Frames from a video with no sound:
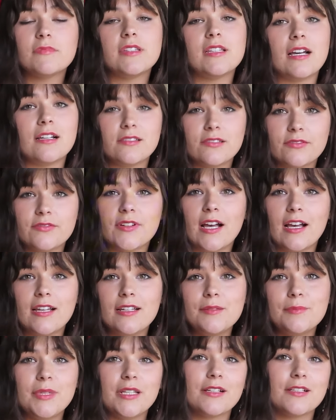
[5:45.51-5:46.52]
that's
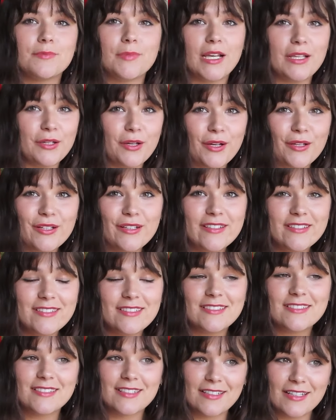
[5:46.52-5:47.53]
fine because my daughter
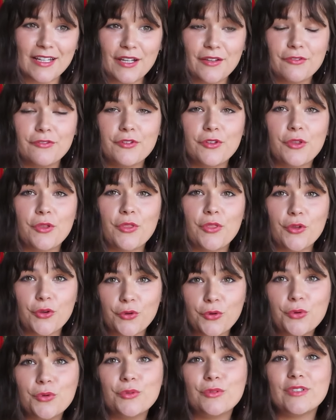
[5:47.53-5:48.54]
is going to have the
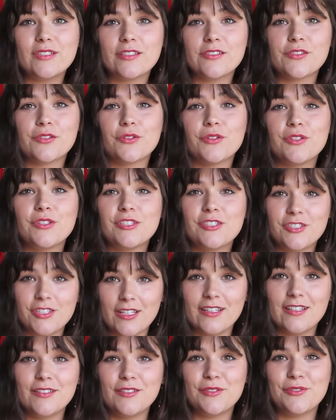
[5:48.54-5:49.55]
coolest
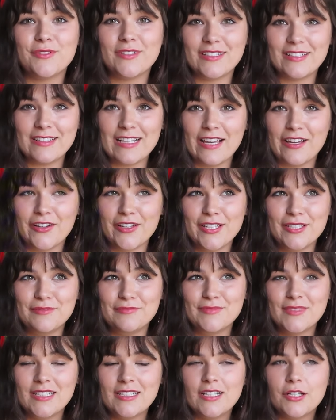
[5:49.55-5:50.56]
shit to inherit.